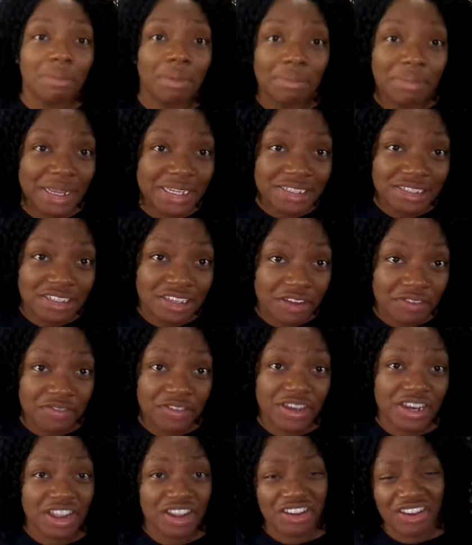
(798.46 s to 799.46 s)
of my stuff
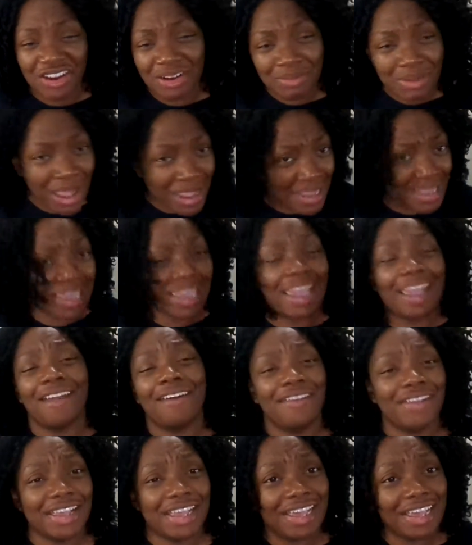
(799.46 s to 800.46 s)
in here. I'm not
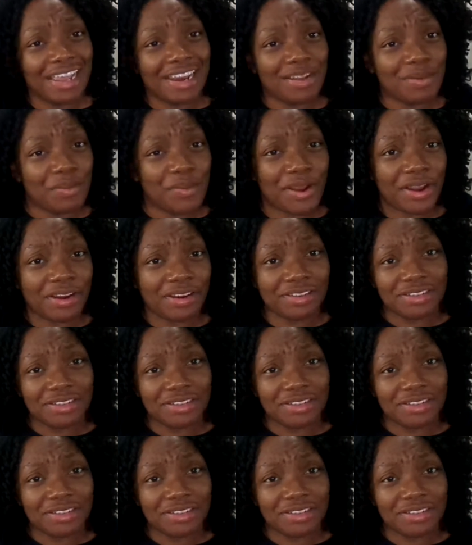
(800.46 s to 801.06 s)
carrying it anywhere,